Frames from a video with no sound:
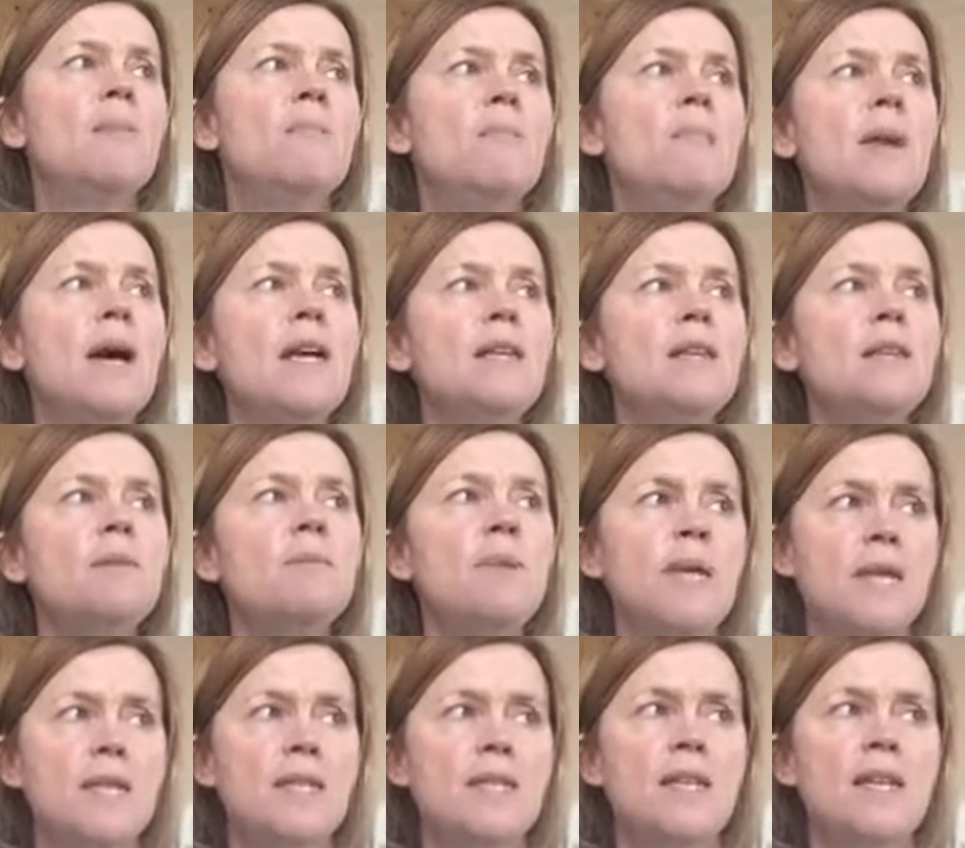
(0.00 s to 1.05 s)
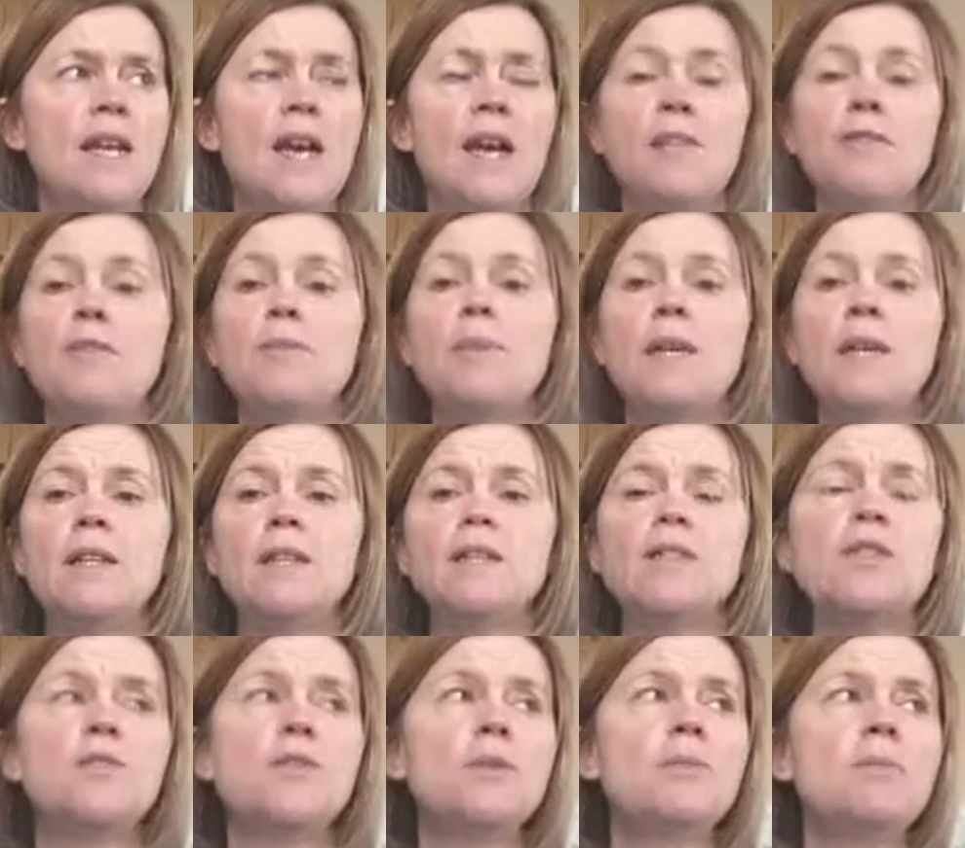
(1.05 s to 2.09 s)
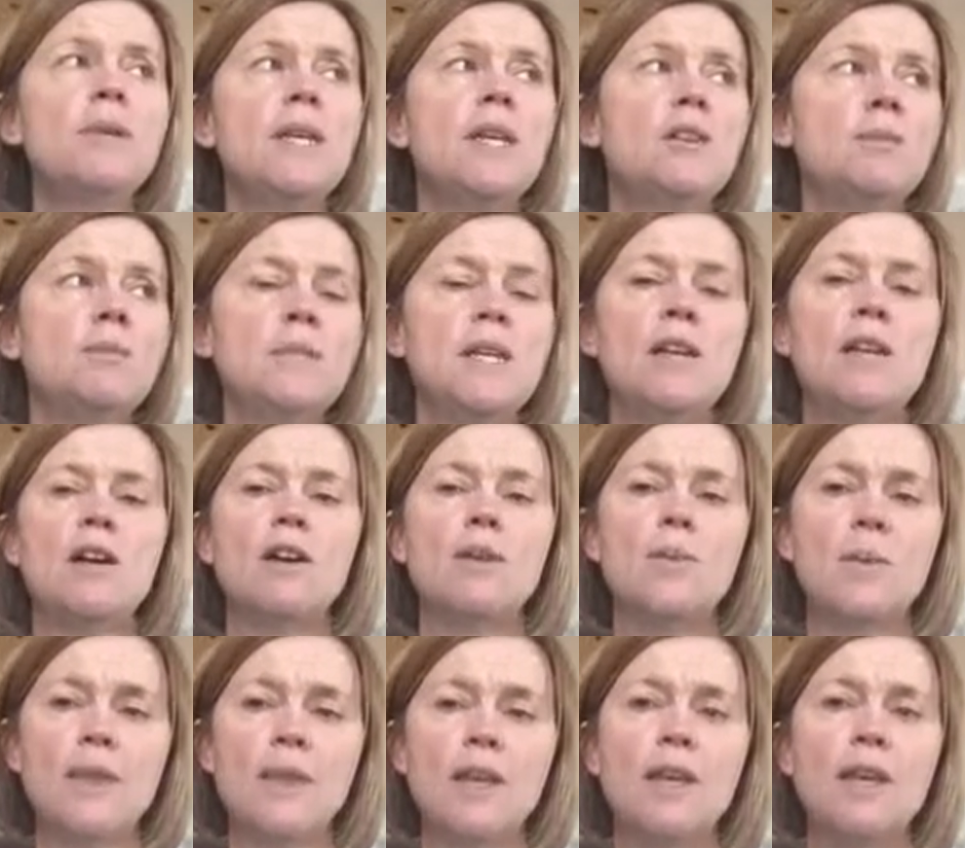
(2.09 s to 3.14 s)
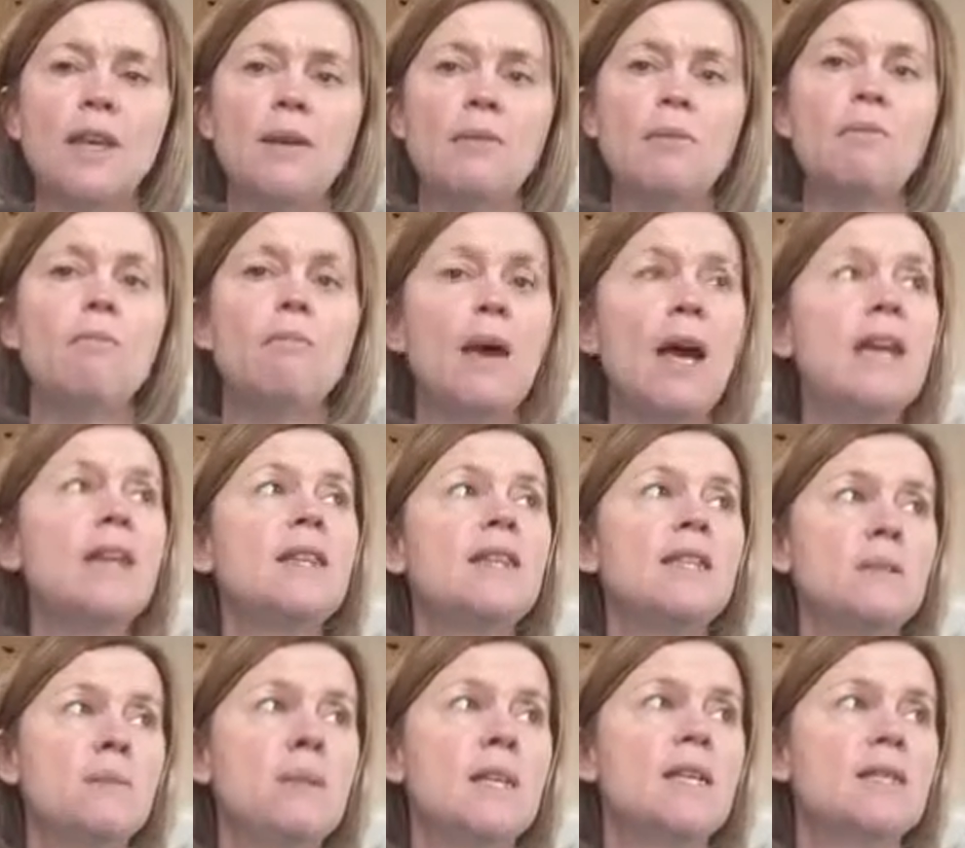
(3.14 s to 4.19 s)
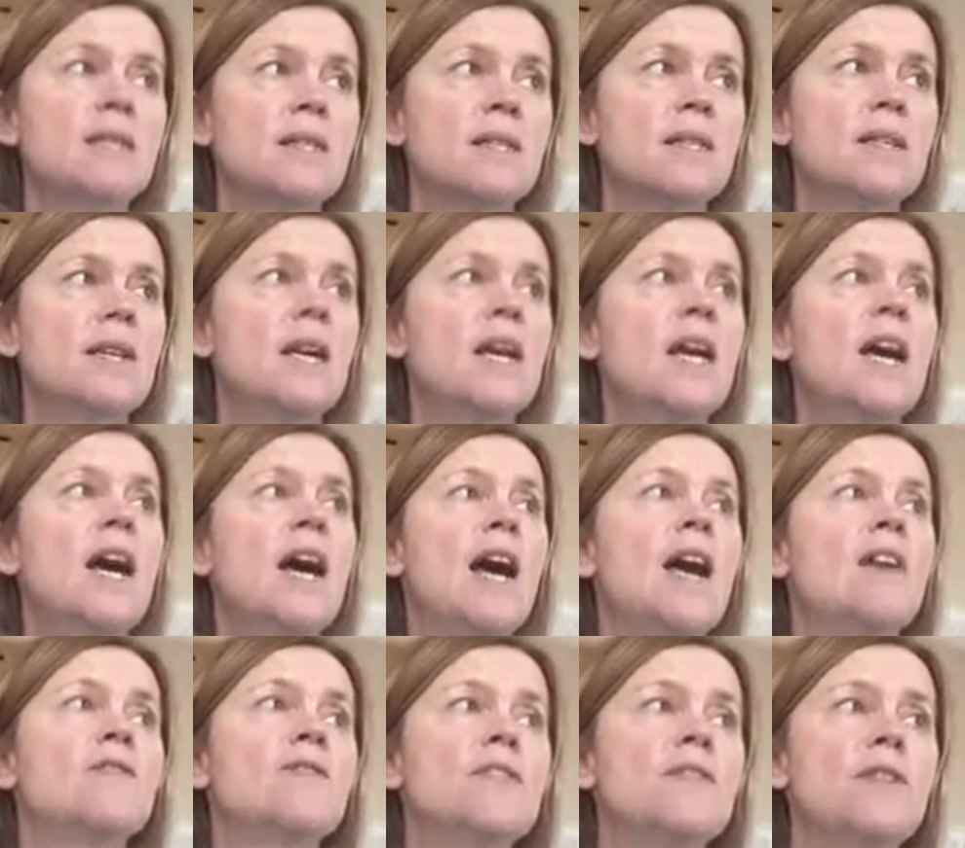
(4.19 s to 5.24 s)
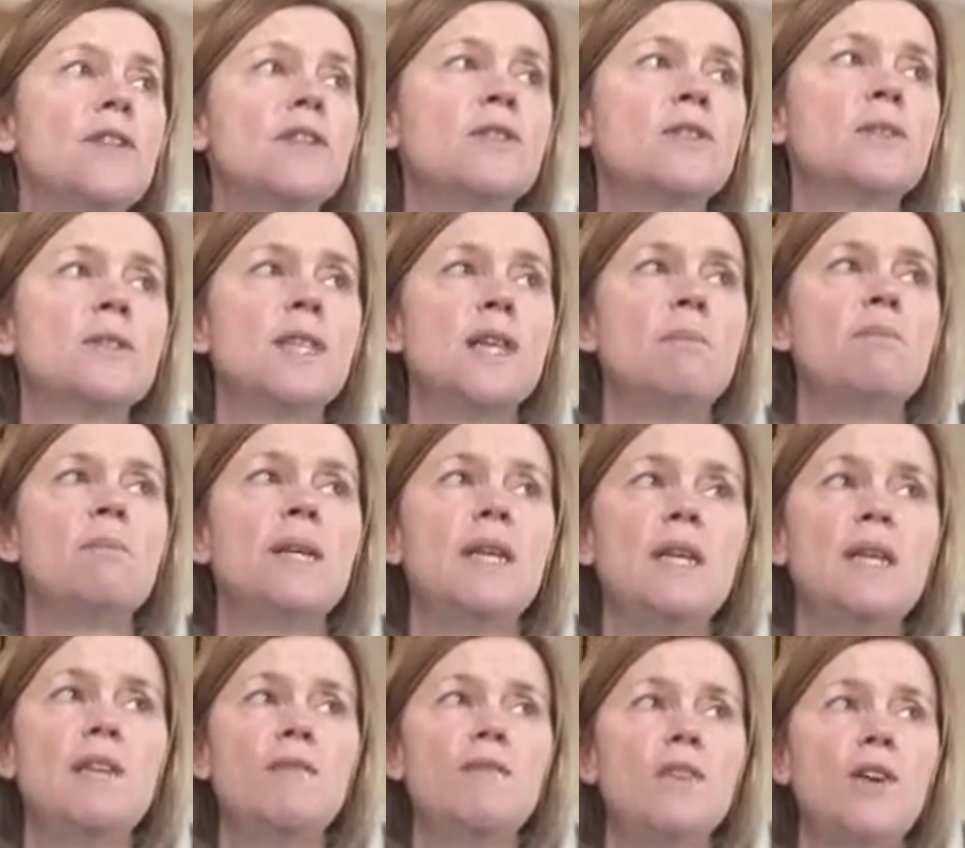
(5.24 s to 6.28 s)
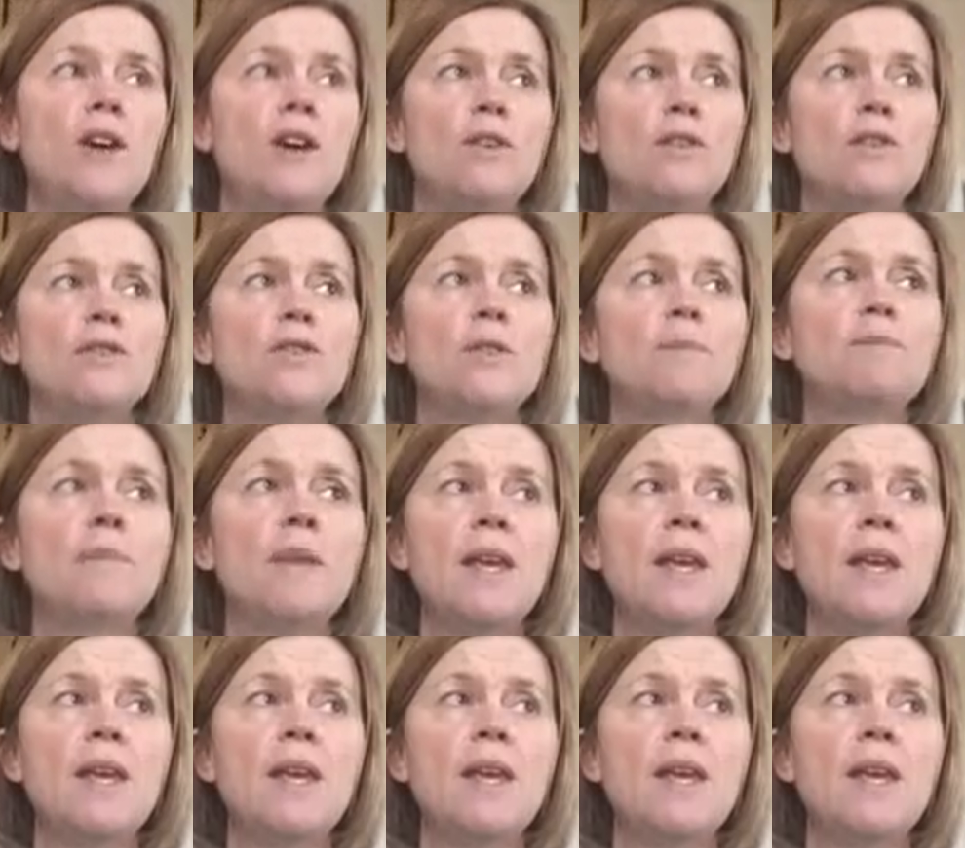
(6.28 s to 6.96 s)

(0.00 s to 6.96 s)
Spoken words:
Might the person have been, so somebody comes along and we're thinking, might this person have difficulty in being involved?